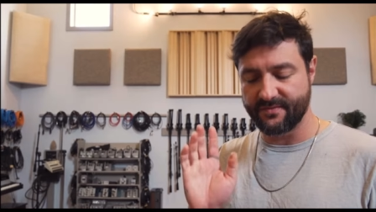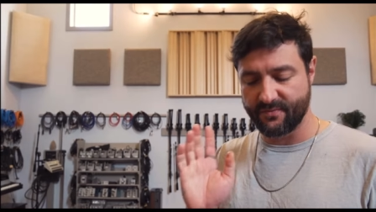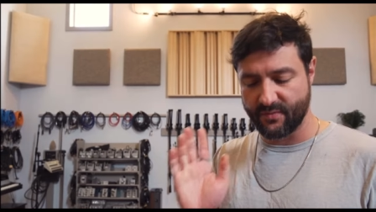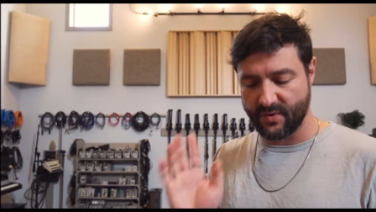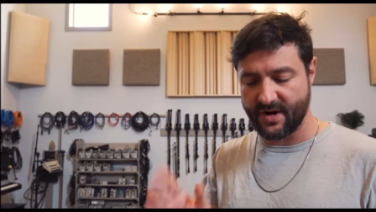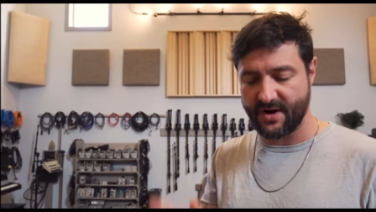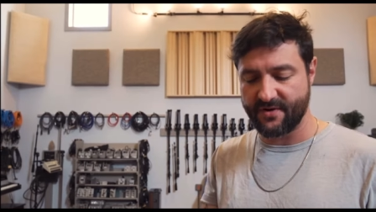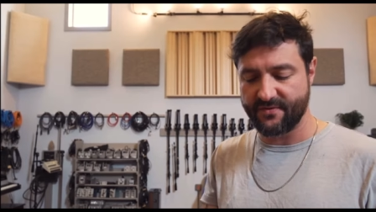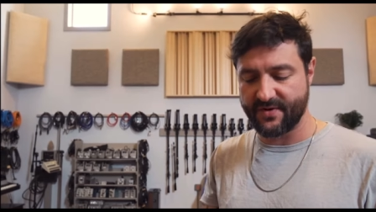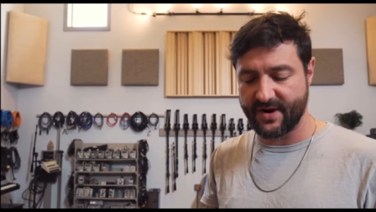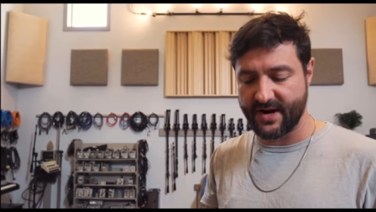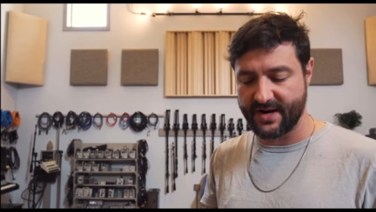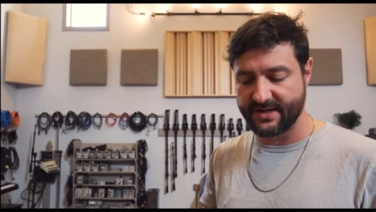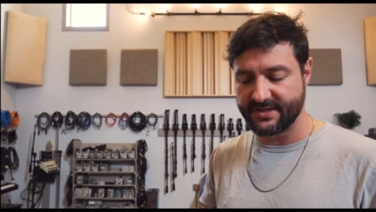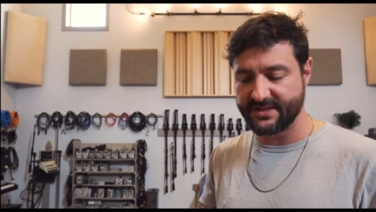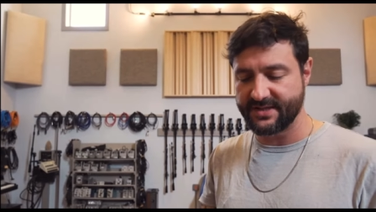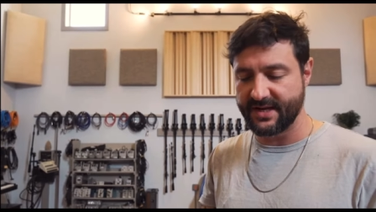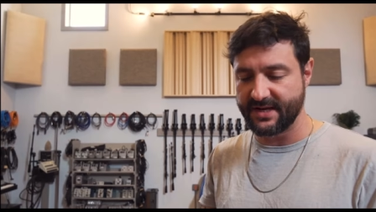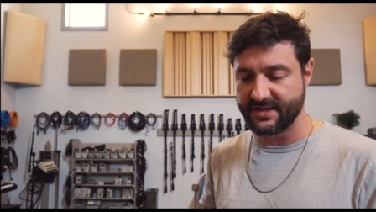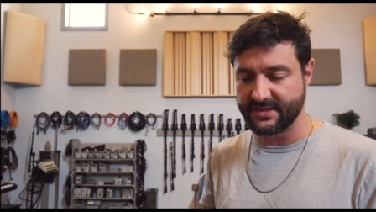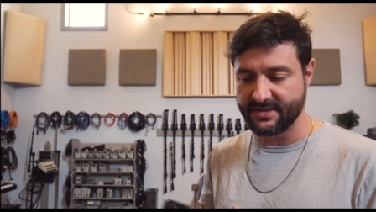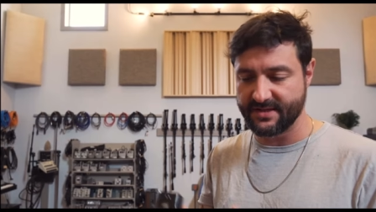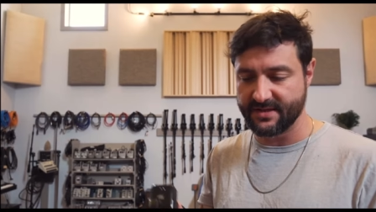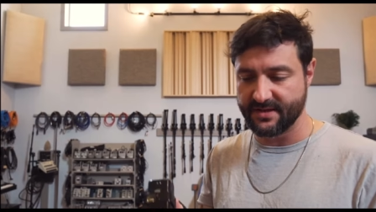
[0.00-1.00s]
What I forgot to
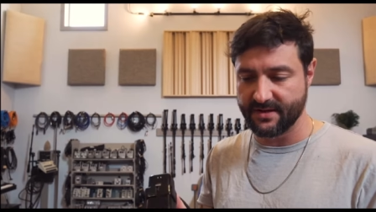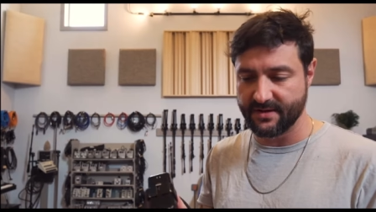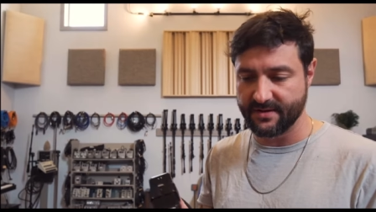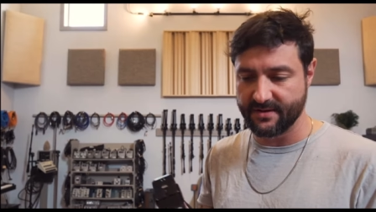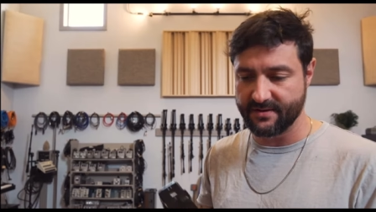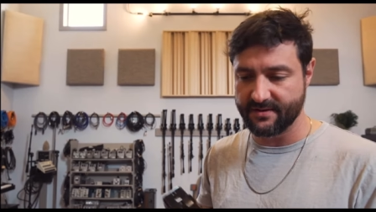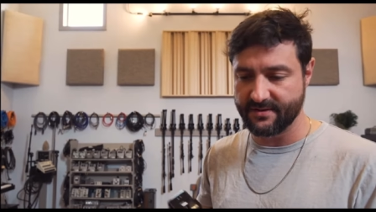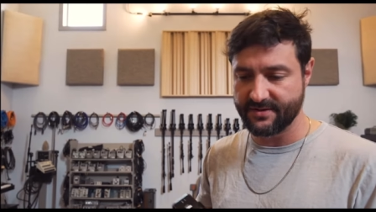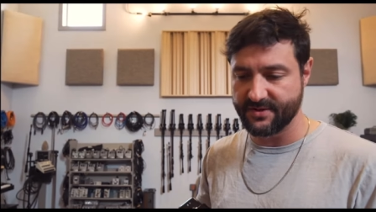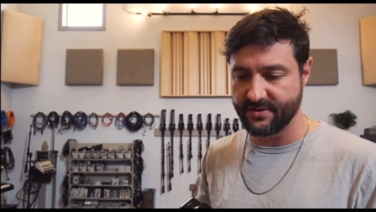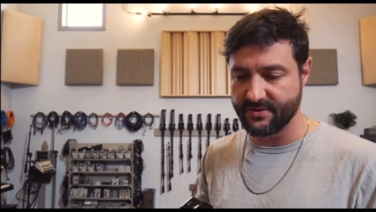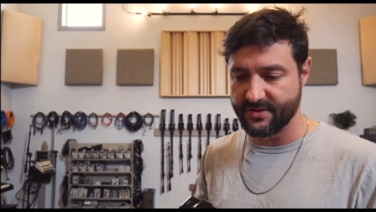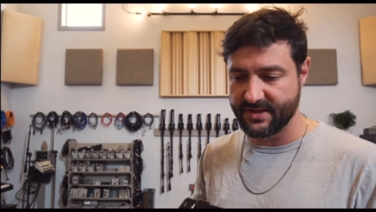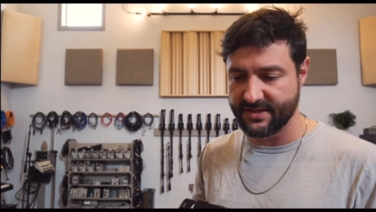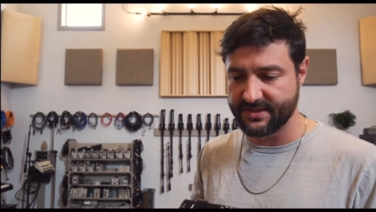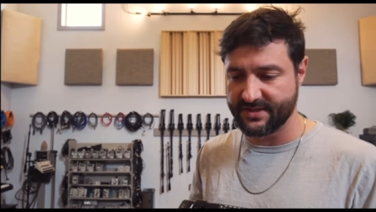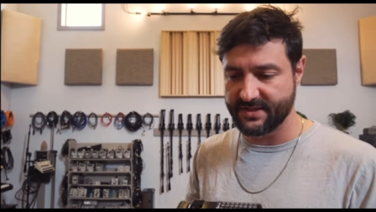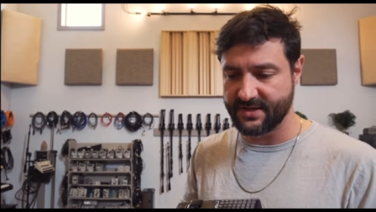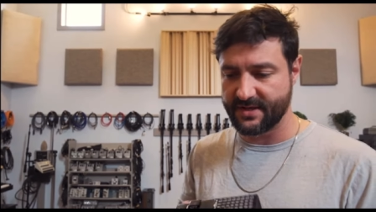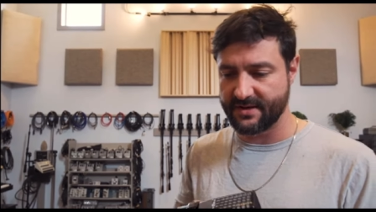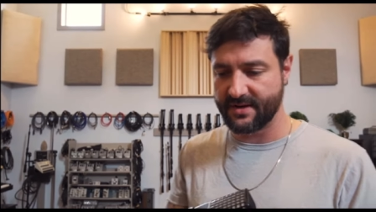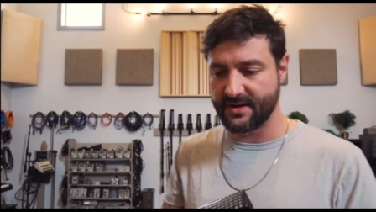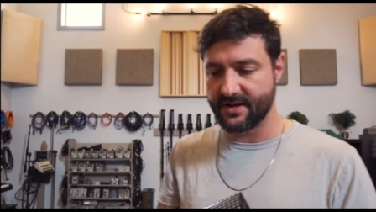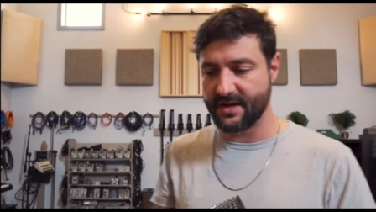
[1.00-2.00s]
say is the so this
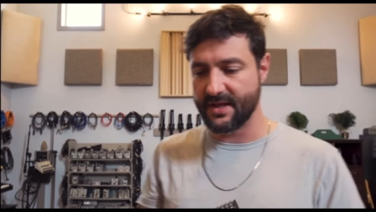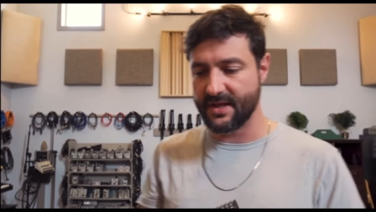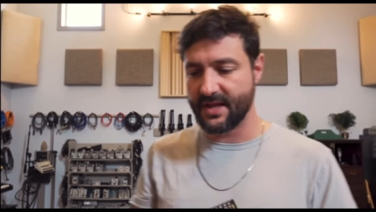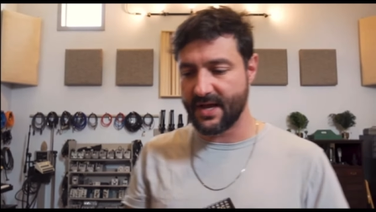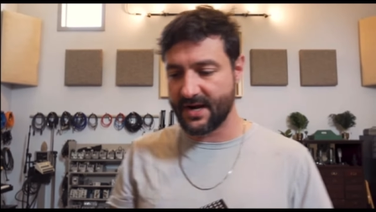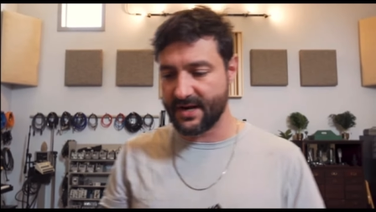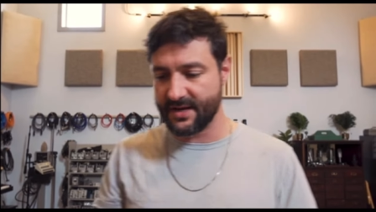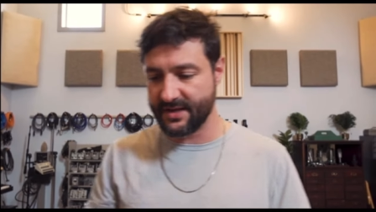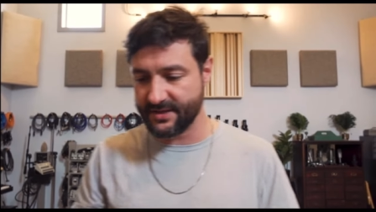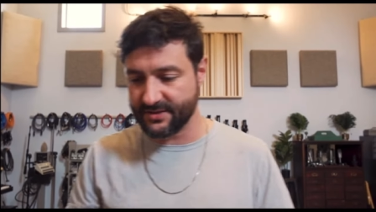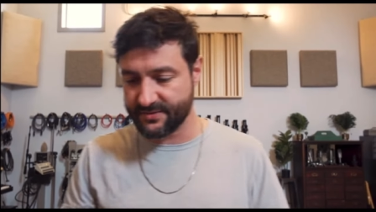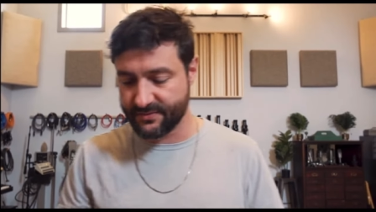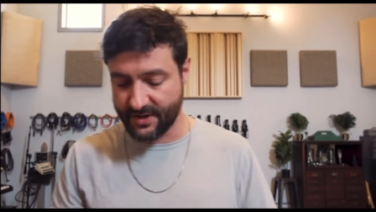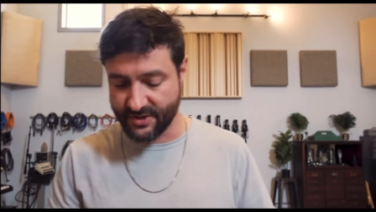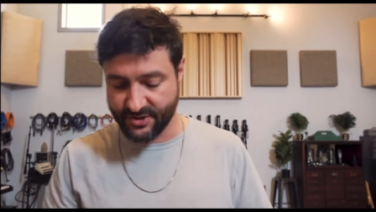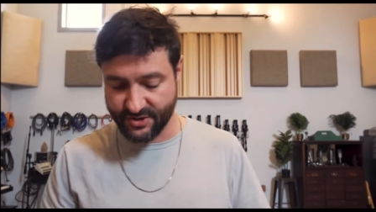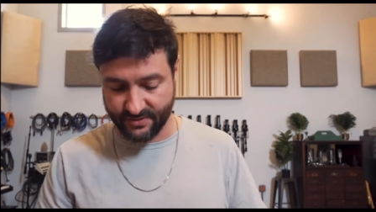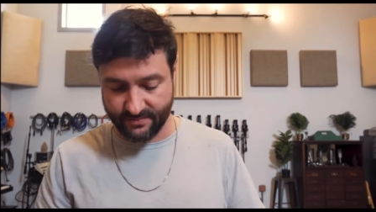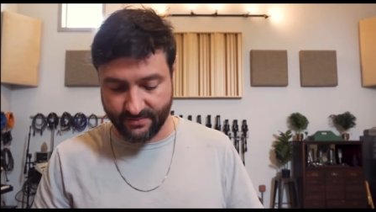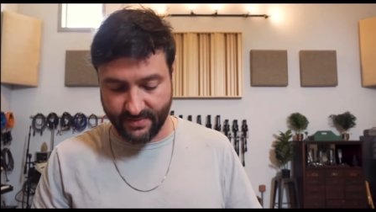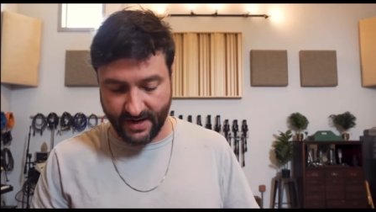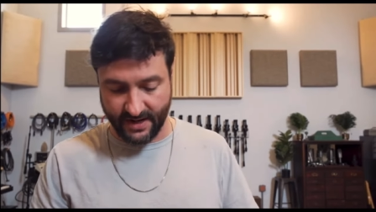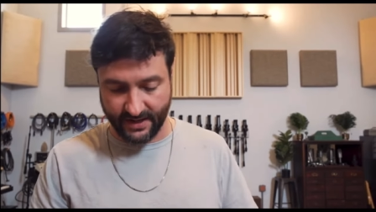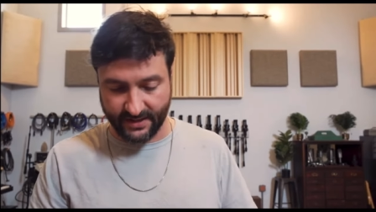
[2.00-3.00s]
a lot of these
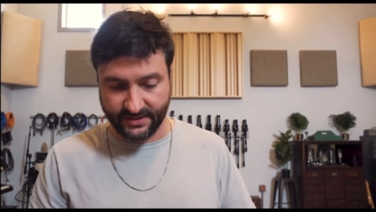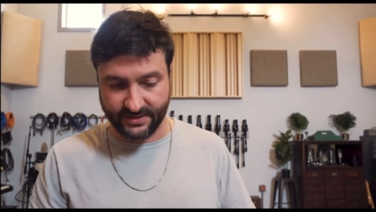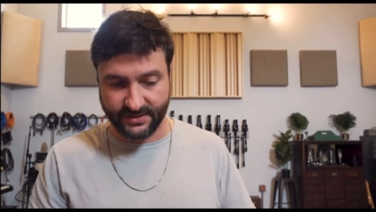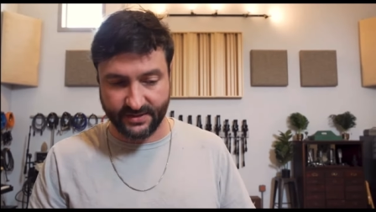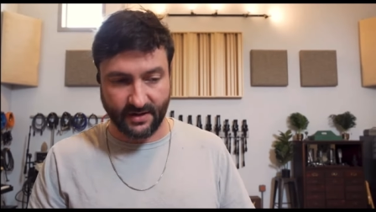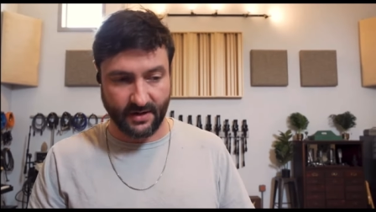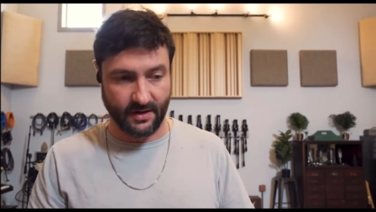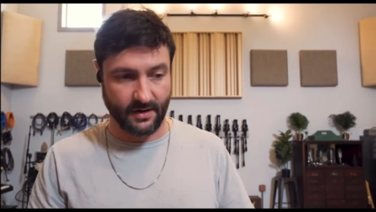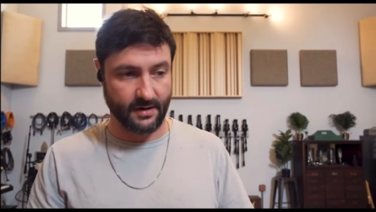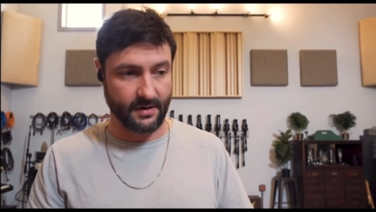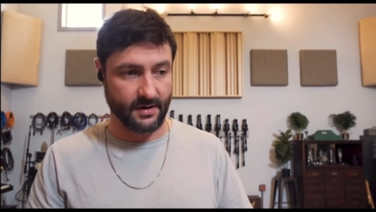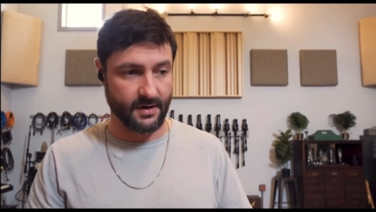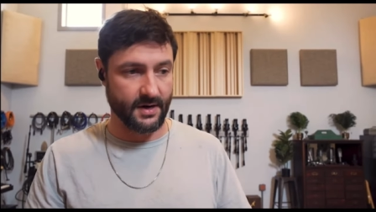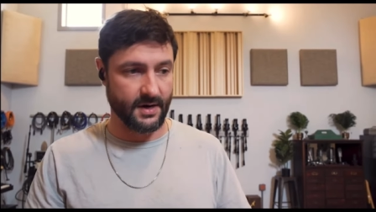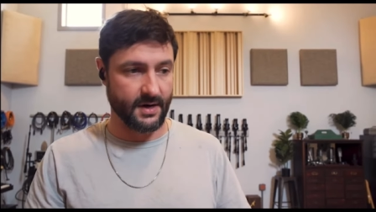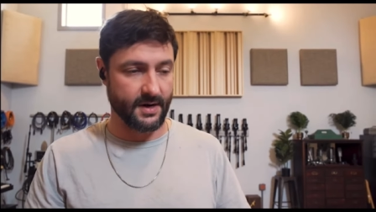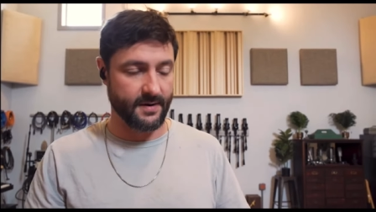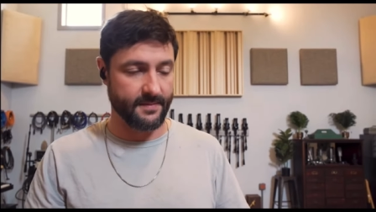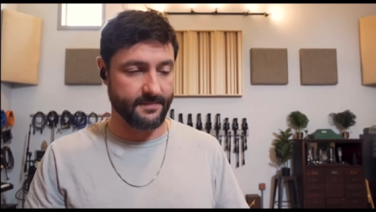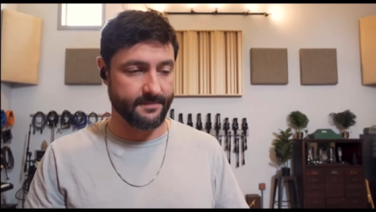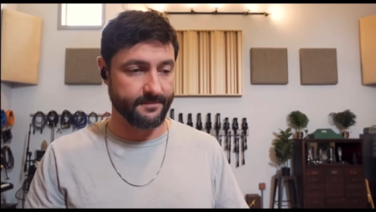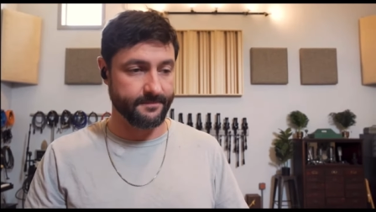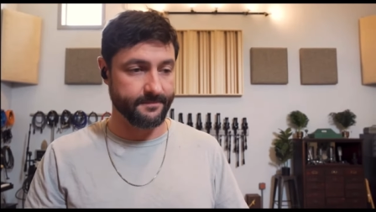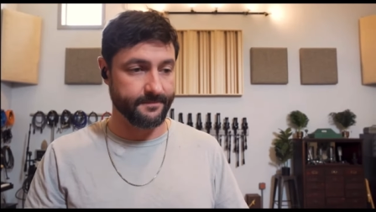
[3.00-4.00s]
Russian mics are
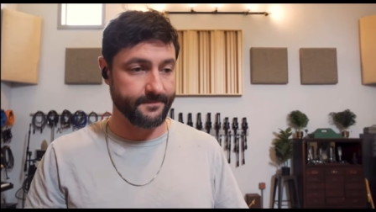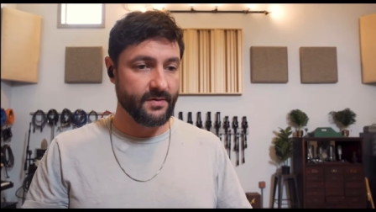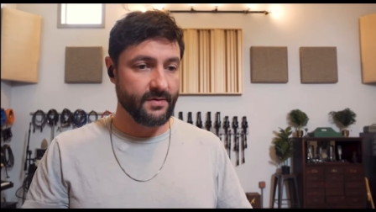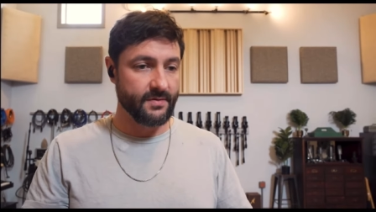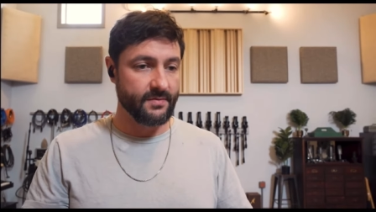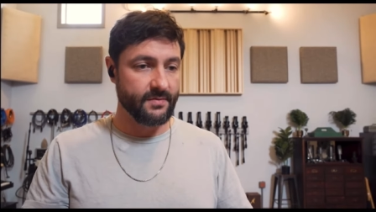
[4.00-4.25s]
um,